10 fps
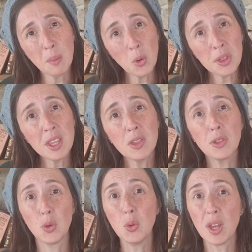more than
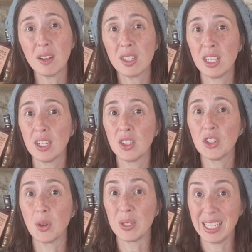2,000 years
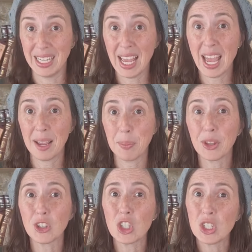ago today,
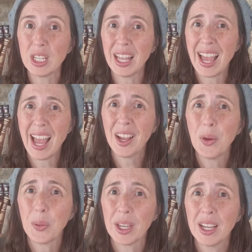but they're still
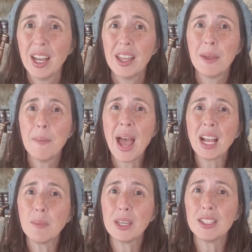echoing. The
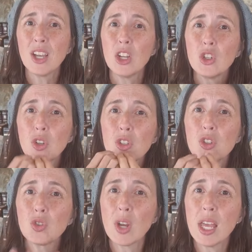Maccabees took
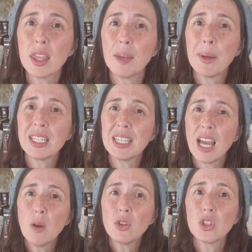strength.
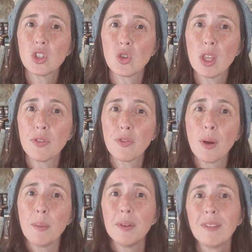Matityahu took strength
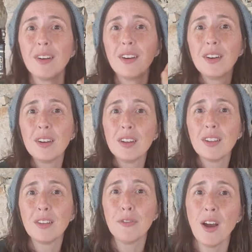from
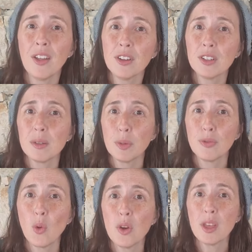the fathers
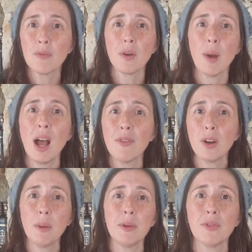before them, from
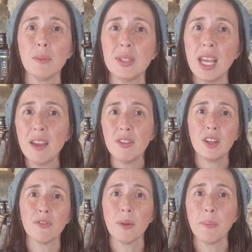Abraham and from
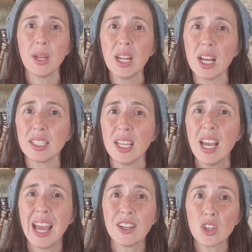David and from Pinchas,
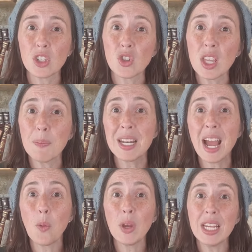and took strength. But
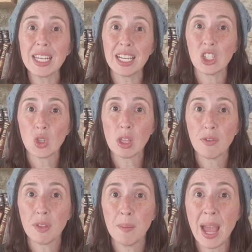now we take
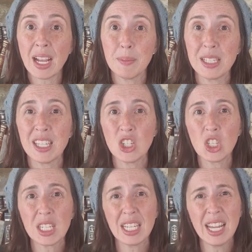strength from the Maccabees, and it
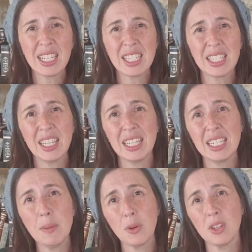just connects to
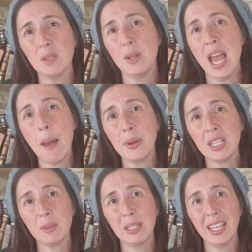something deeper that's been
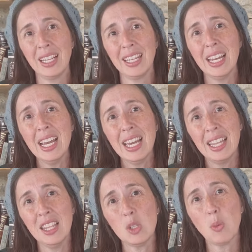happening to me lately
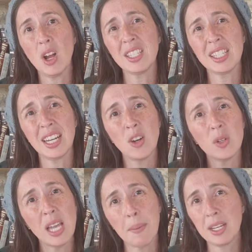in this process. And I
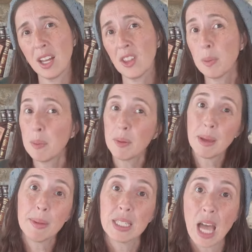know it's happening to other people.
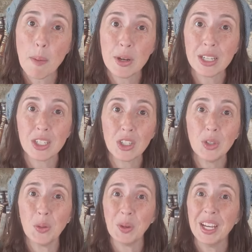Maybe it's happening to
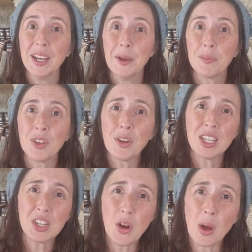you. You
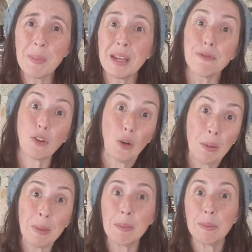guys know I'm like
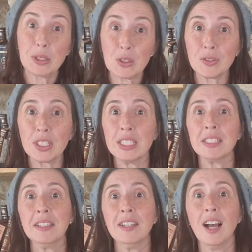from, I'm
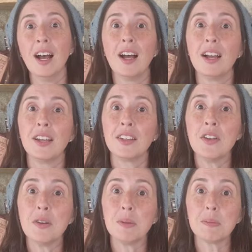observant.
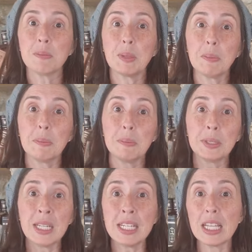You know,
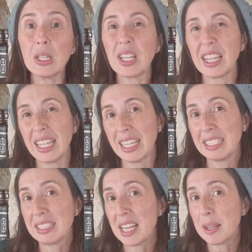sometimes I look at
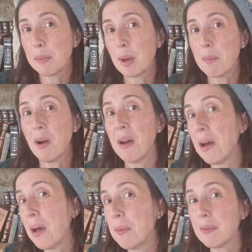things that my
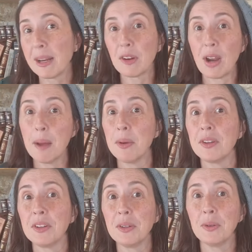mom, my
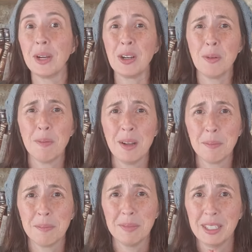grandmother do. I hope
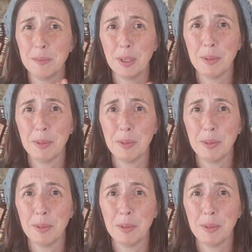mom and